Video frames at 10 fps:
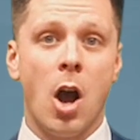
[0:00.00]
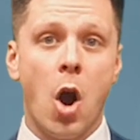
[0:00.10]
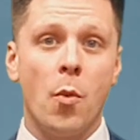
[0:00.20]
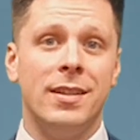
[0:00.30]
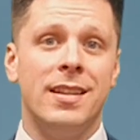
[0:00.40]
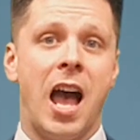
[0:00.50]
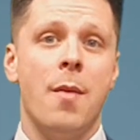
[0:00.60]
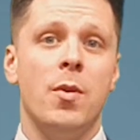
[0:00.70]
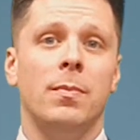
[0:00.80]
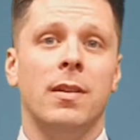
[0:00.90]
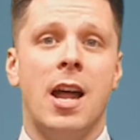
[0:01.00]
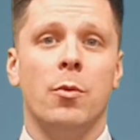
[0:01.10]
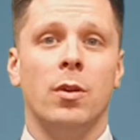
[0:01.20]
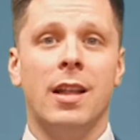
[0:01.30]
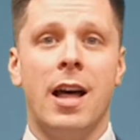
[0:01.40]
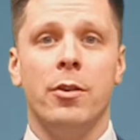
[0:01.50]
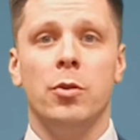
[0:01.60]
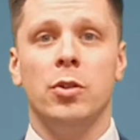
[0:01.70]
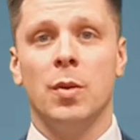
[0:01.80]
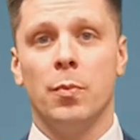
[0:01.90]
A retirement plan will allow
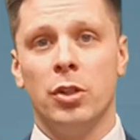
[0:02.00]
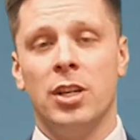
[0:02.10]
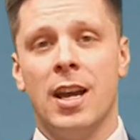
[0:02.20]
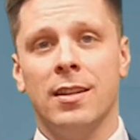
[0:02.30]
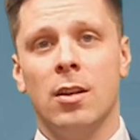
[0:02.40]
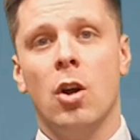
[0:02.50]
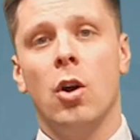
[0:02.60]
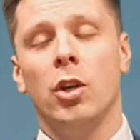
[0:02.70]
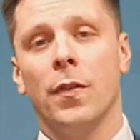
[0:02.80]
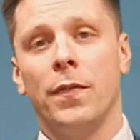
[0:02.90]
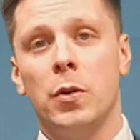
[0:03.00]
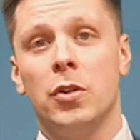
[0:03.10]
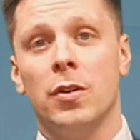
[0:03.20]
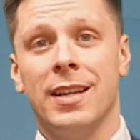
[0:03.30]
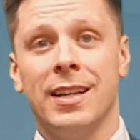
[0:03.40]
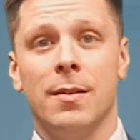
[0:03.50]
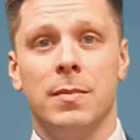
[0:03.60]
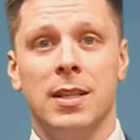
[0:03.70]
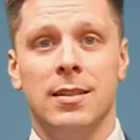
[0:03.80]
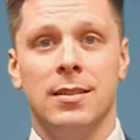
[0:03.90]
you to project your future income
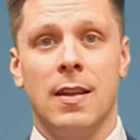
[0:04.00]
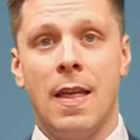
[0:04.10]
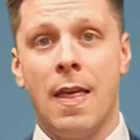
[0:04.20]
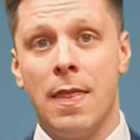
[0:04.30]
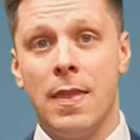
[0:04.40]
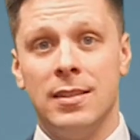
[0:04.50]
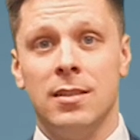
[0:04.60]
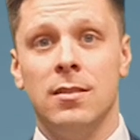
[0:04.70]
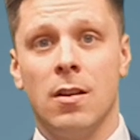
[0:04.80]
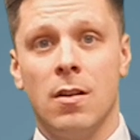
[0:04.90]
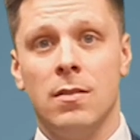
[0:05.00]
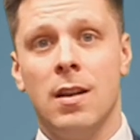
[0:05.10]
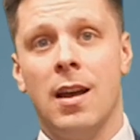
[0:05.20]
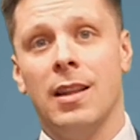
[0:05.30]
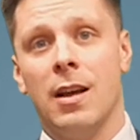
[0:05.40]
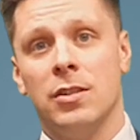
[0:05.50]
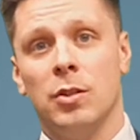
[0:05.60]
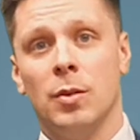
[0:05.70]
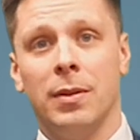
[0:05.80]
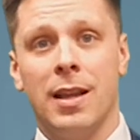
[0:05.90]
needs. This in turn allows you
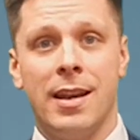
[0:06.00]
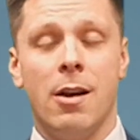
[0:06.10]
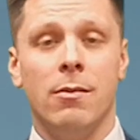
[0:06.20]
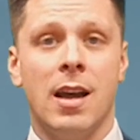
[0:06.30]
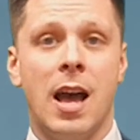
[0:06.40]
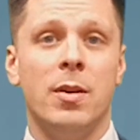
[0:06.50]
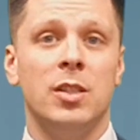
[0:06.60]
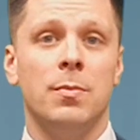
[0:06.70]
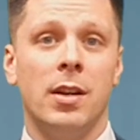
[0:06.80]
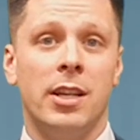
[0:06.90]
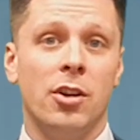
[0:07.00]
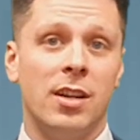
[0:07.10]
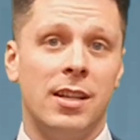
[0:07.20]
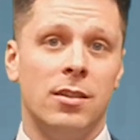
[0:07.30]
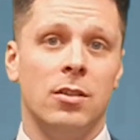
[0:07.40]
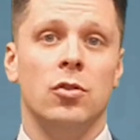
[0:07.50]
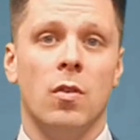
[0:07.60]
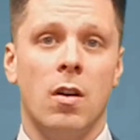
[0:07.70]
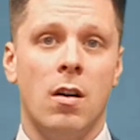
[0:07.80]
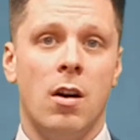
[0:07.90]
to plan out how much money you're going to need to
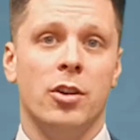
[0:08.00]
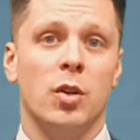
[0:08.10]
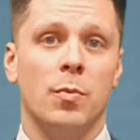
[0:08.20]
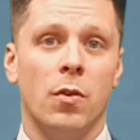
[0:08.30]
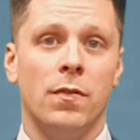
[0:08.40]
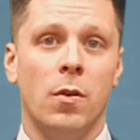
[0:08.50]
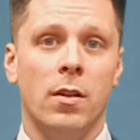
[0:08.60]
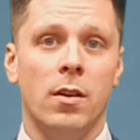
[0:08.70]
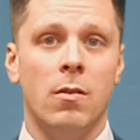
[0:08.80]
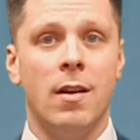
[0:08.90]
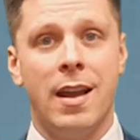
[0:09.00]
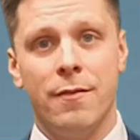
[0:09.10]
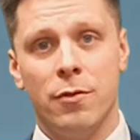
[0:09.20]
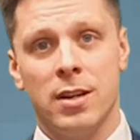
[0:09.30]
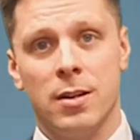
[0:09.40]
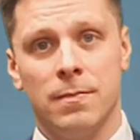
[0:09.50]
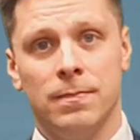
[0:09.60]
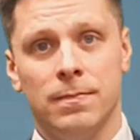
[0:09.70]
draw on your portfolio every year.